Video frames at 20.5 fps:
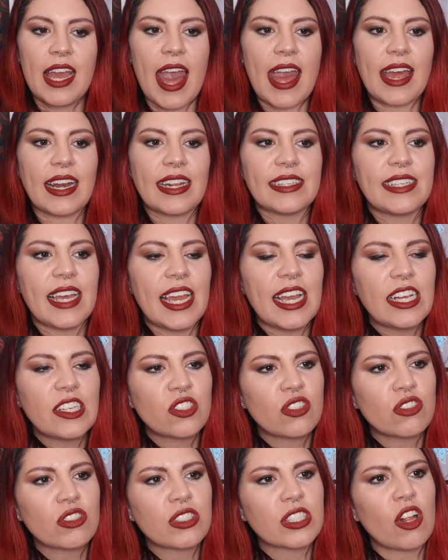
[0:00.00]
and it
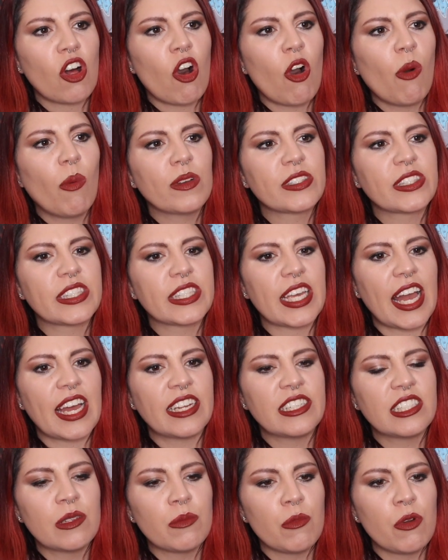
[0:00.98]
takes her till almost the
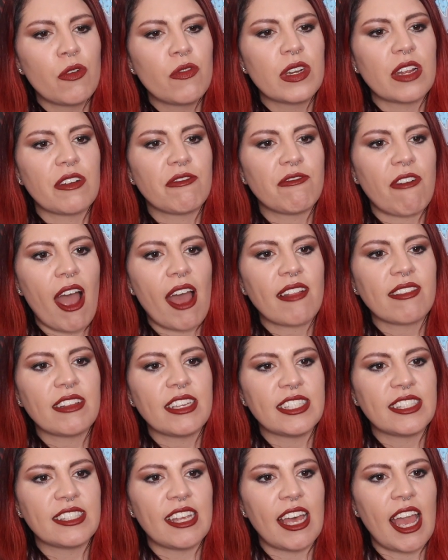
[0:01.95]
end of the movie to
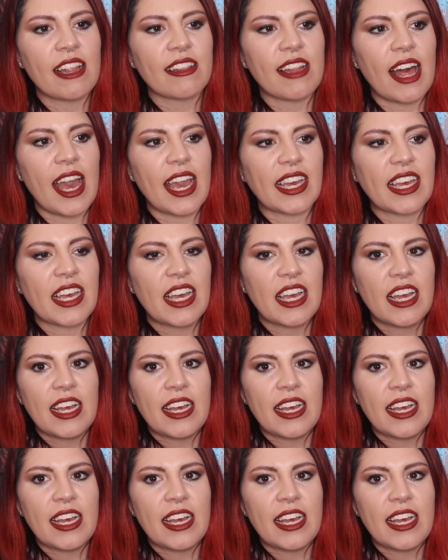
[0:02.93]
finally say, like,